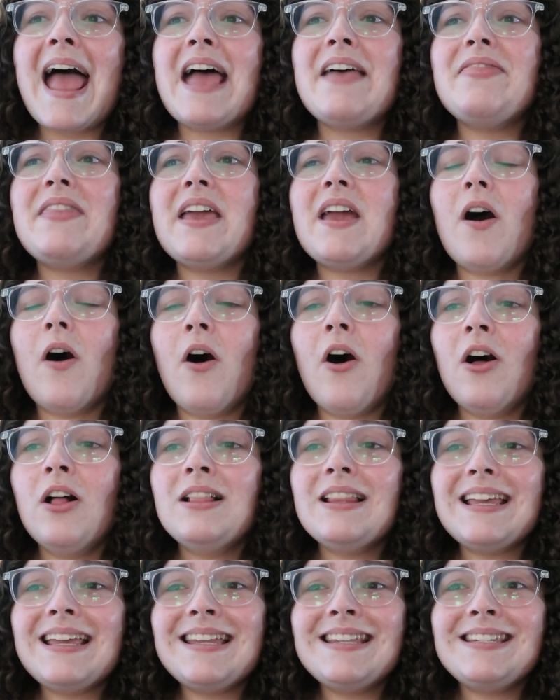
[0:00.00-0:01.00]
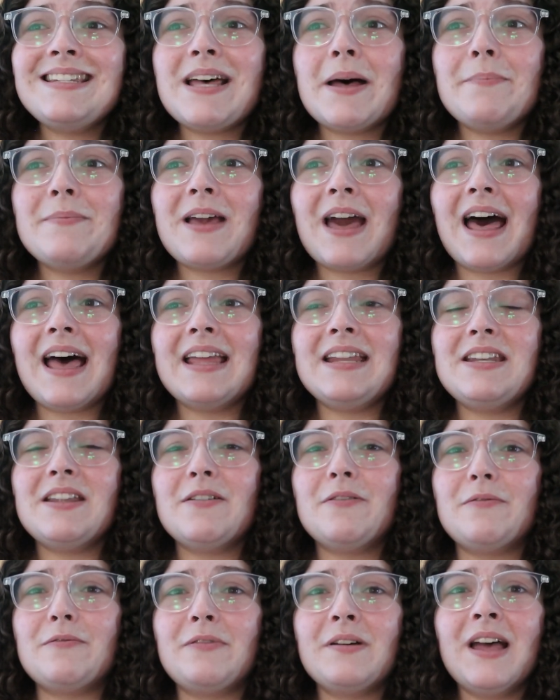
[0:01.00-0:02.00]
and they all end up kind
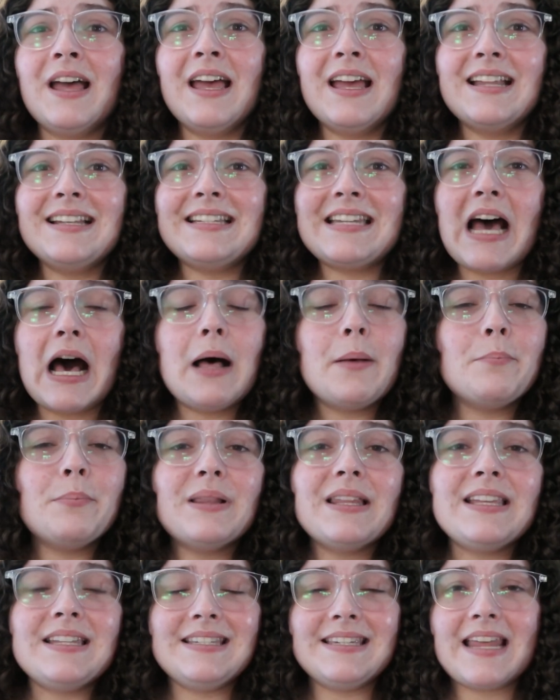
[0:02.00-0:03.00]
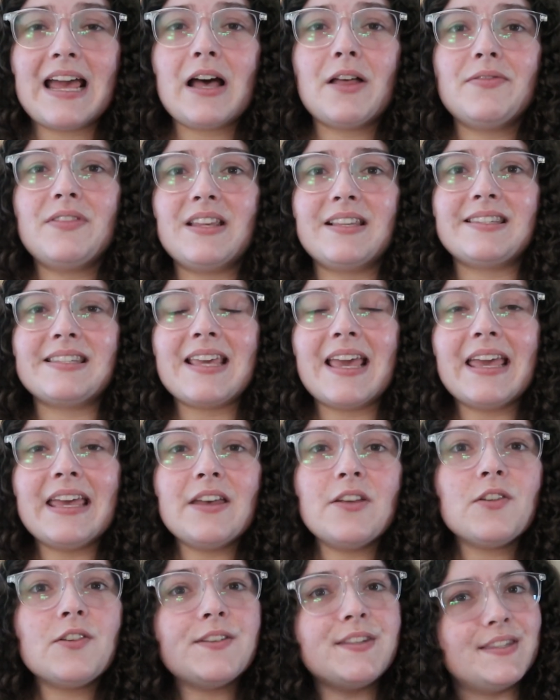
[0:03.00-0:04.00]
of tumbling down this
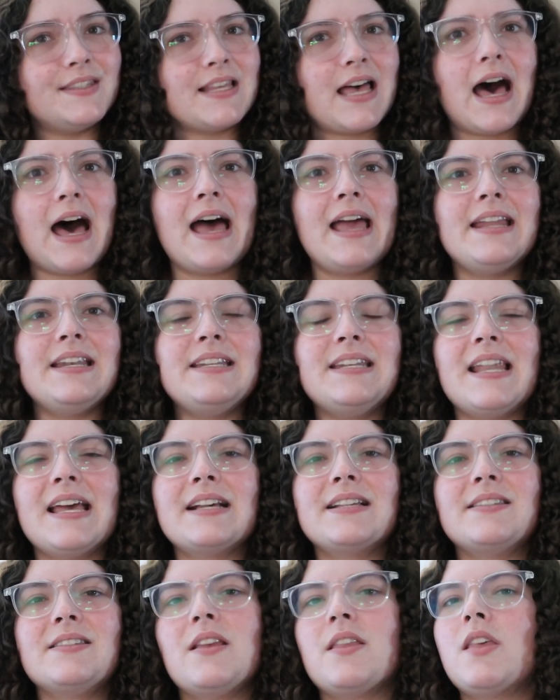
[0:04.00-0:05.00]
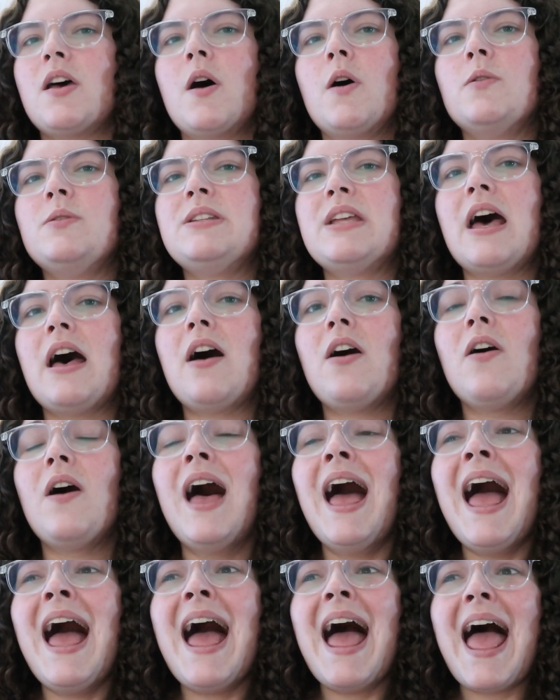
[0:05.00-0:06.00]
hillside next to the hotel
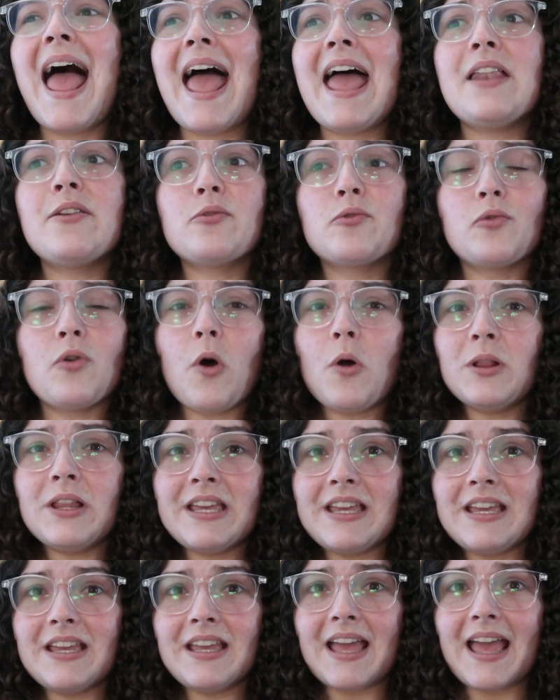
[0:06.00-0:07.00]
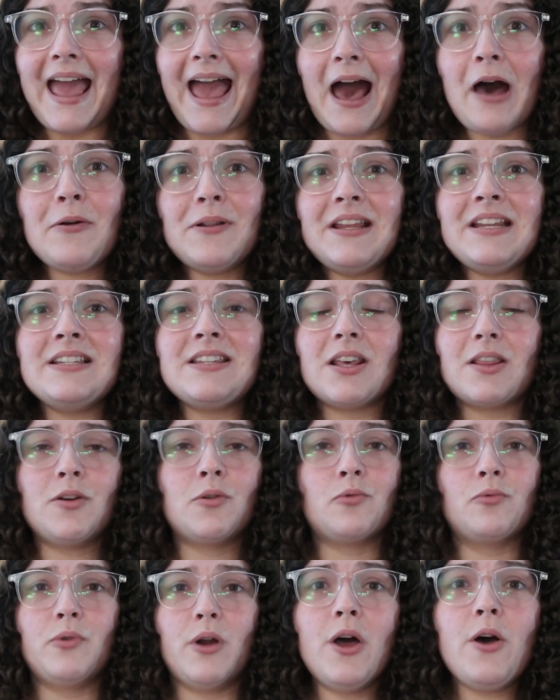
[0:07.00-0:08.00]
and rolling out into the
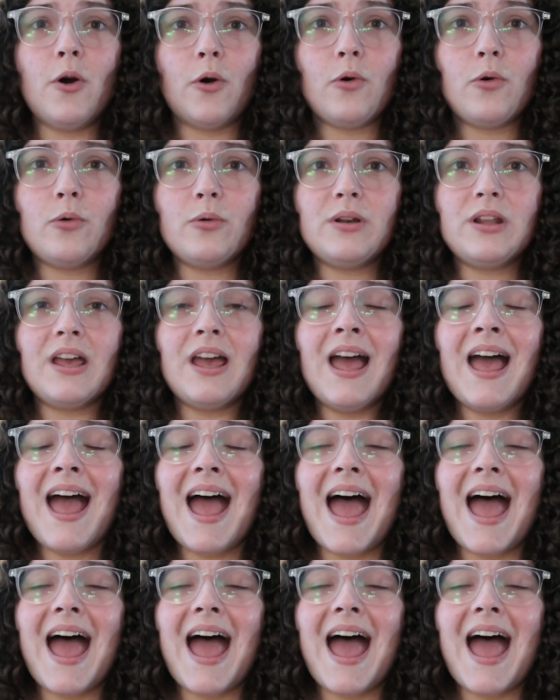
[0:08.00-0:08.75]
road.